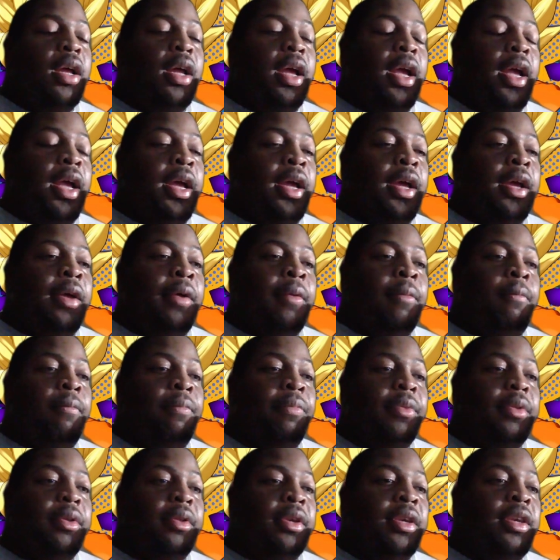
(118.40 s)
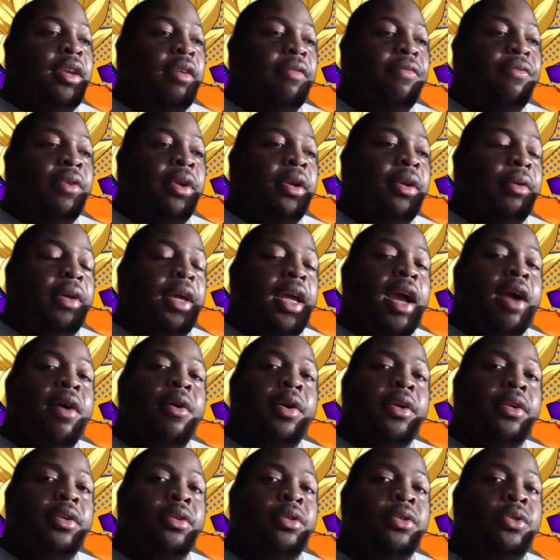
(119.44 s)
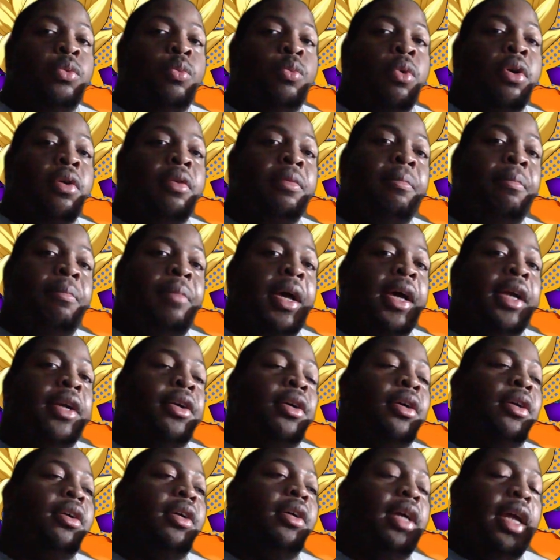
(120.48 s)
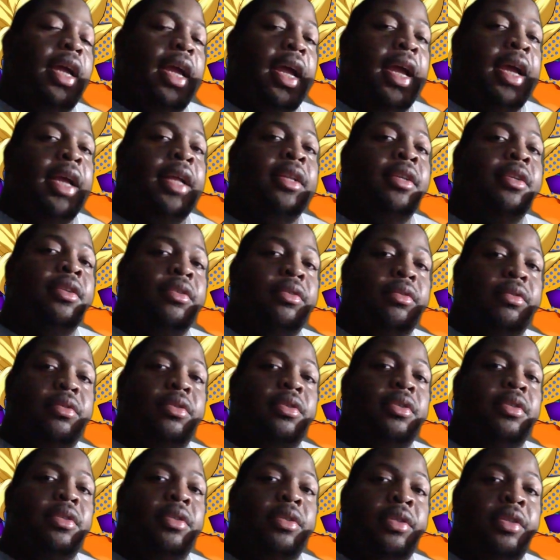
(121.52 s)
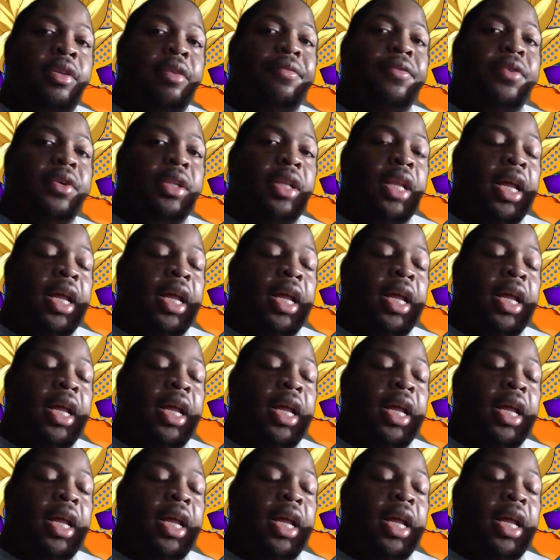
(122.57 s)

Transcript: and different characters work better in different